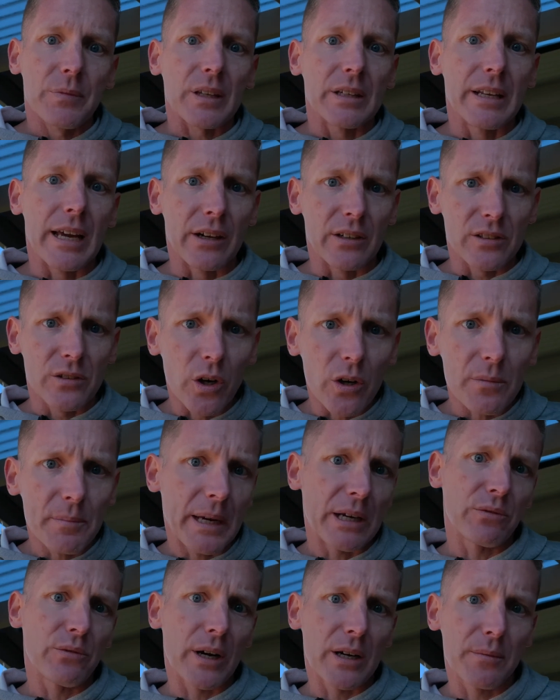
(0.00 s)
Now, it's not
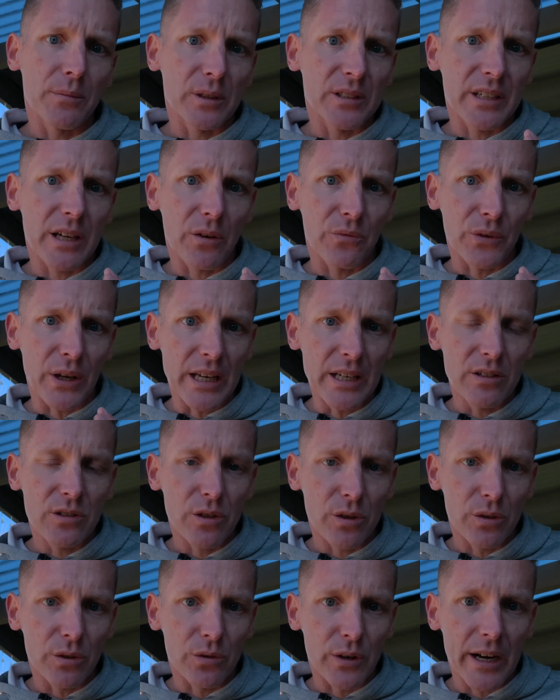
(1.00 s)
about running myself into
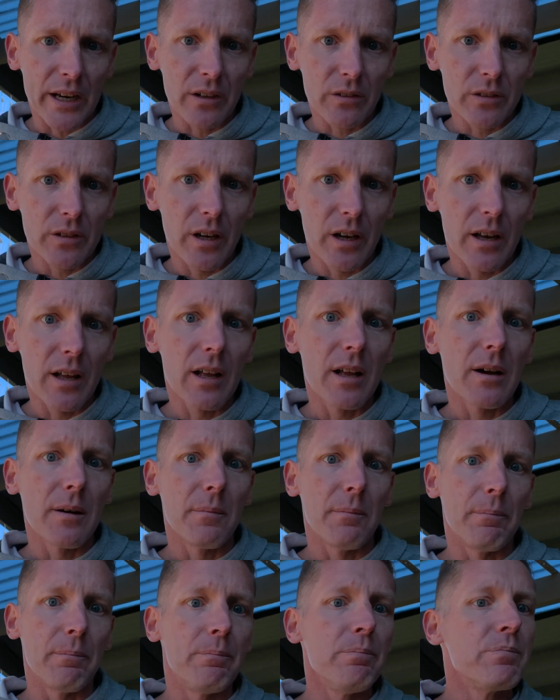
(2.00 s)
the ground,
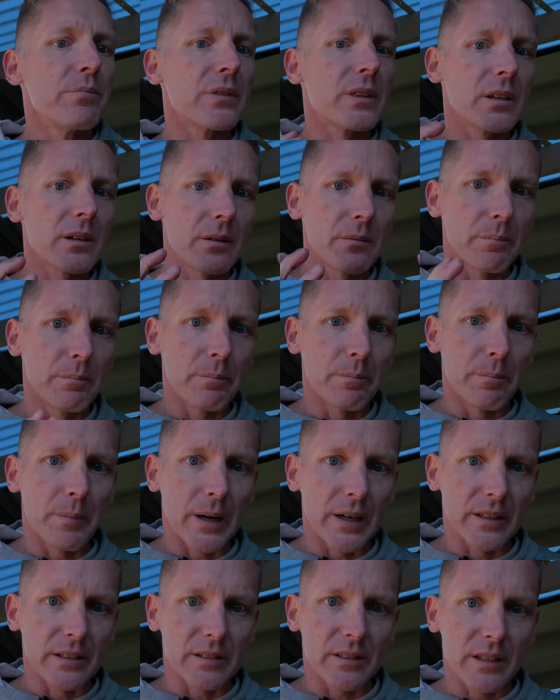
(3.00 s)

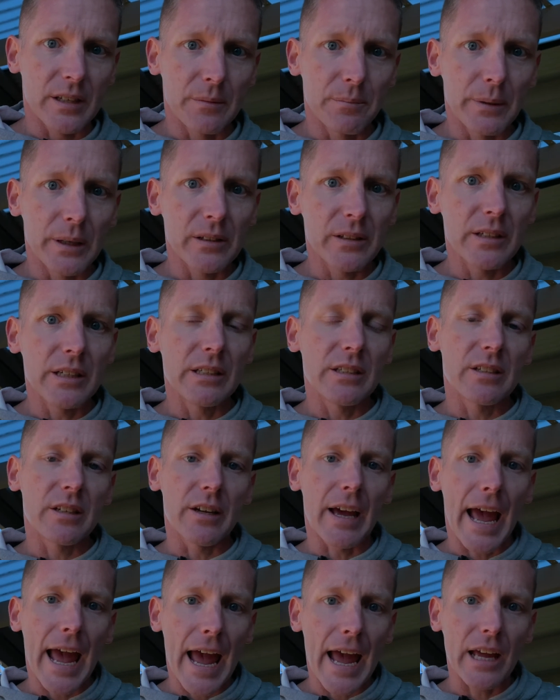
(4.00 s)
but it's the ability to
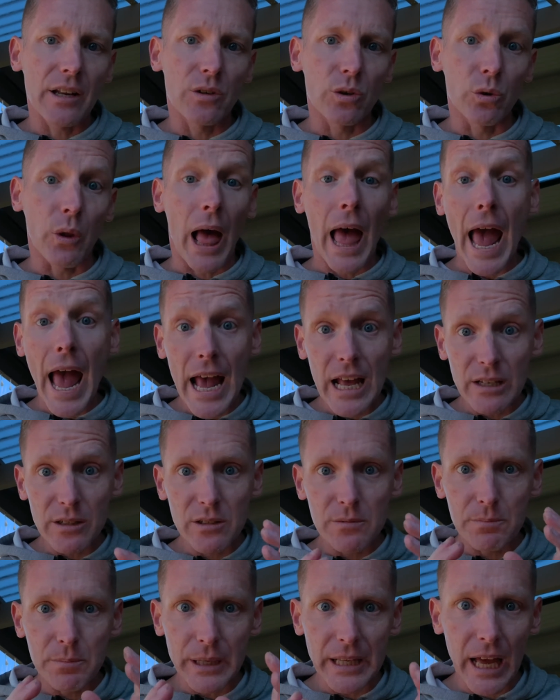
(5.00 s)
handle
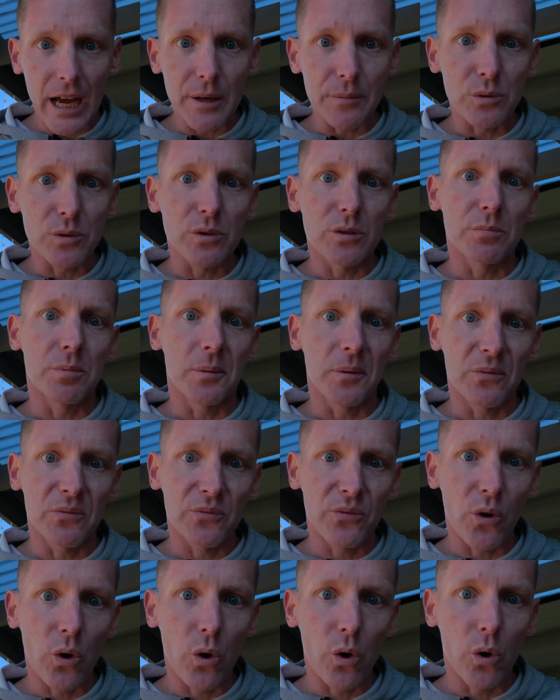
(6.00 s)
and be able to
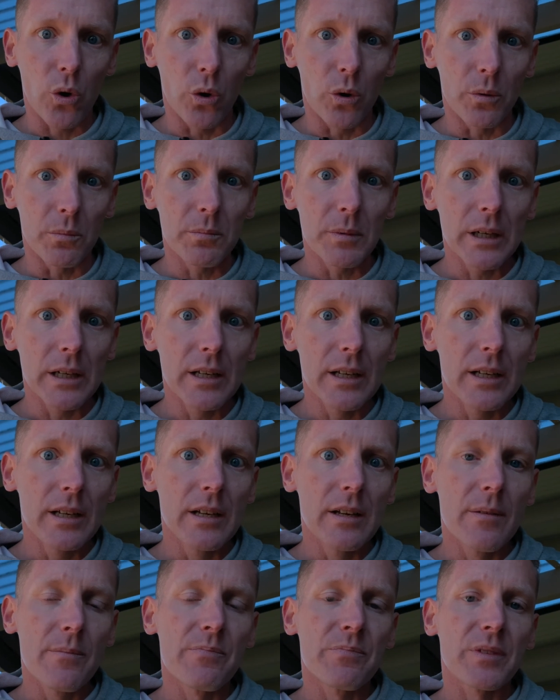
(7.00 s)
perform
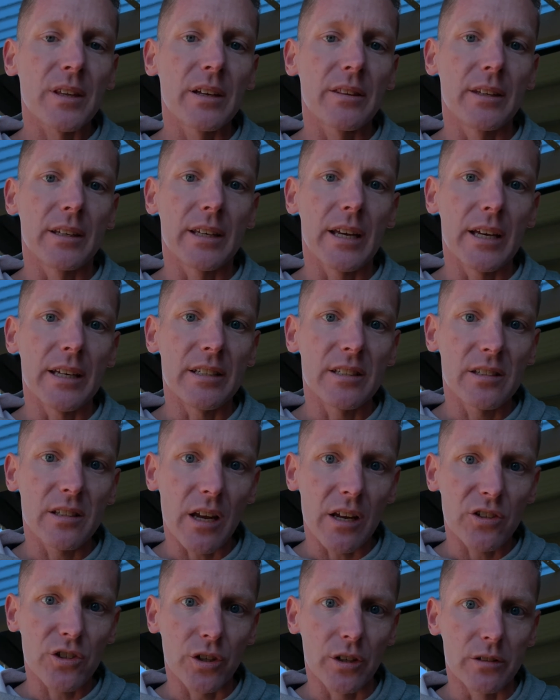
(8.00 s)
the key
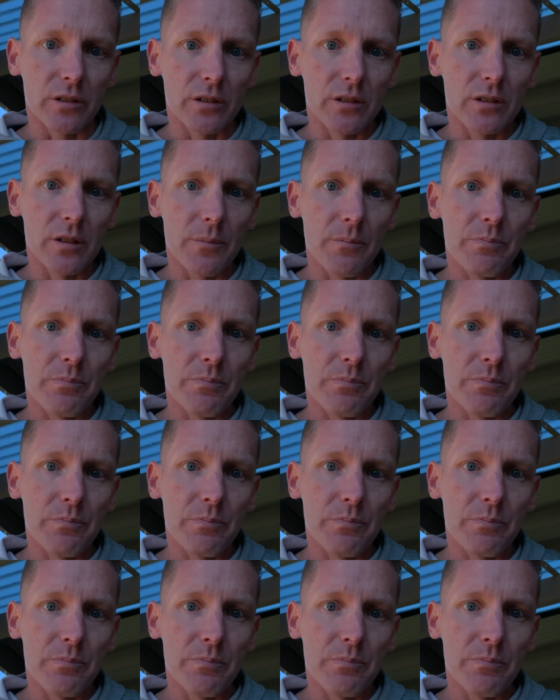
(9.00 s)
sessions